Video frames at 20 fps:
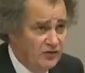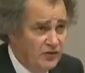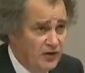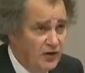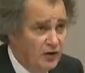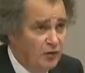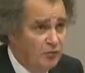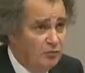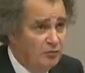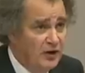a
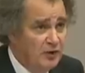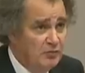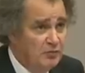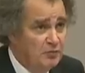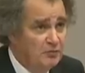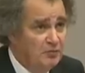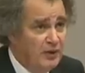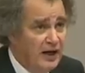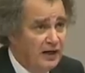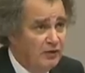certain
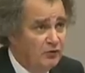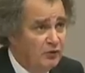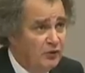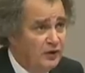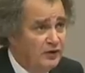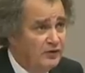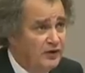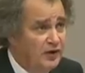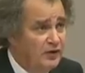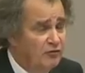minimum
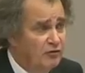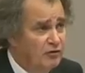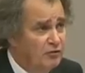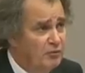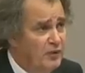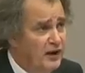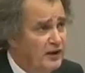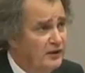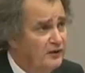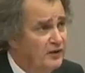bandwidth, one
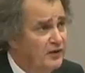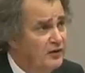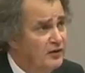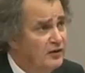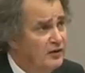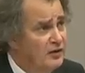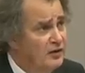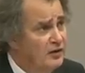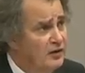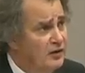hundred meg I think,
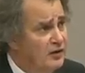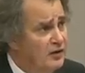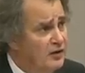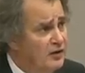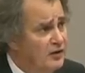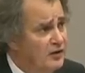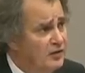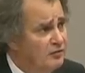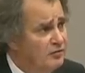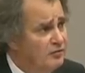uh,
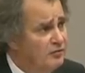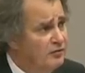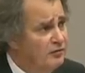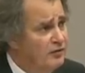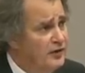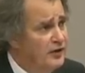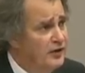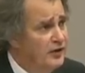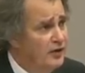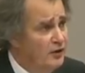uh, for
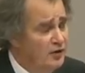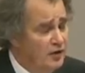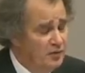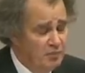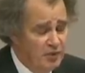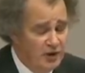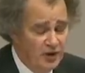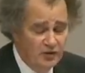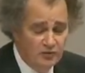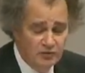free, and only
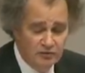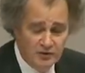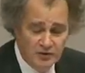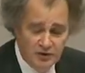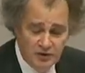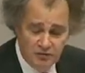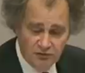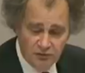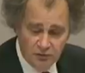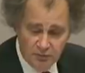pays for
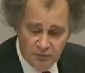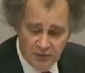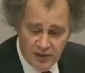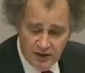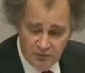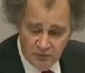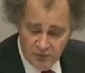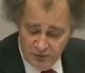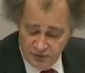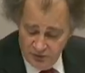additional
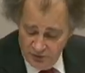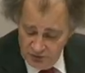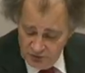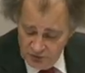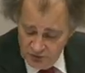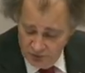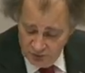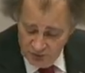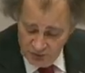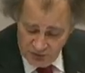bandwidth on
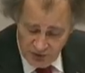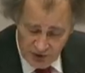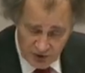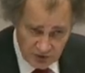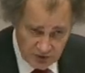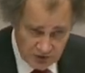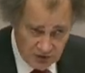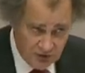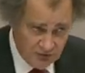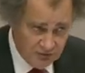top. So
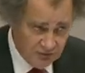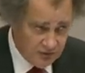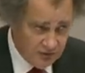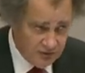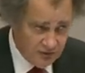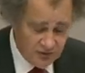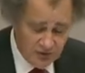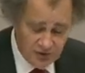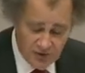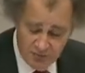there are
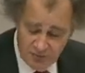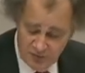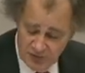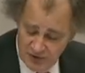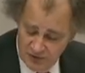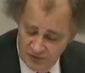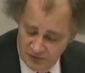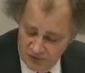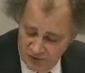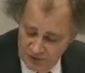different uh,
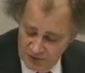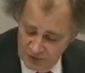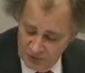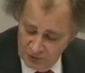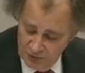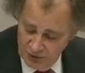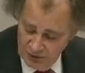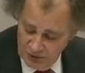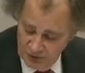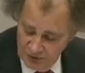
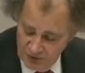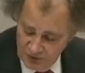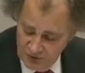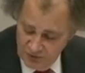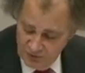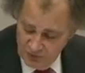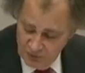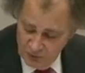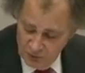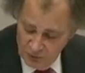funding models
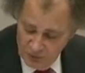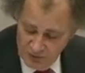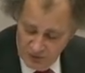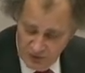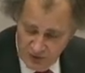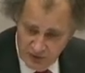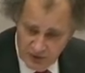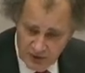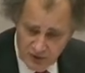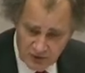even
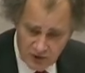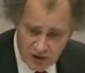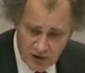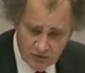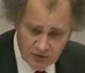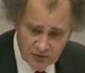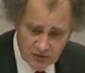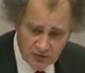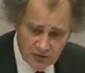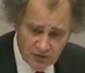within our
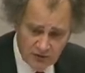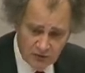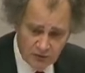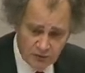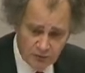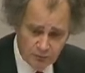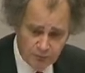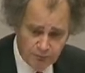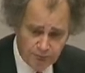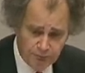current
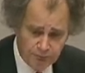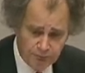arrangements.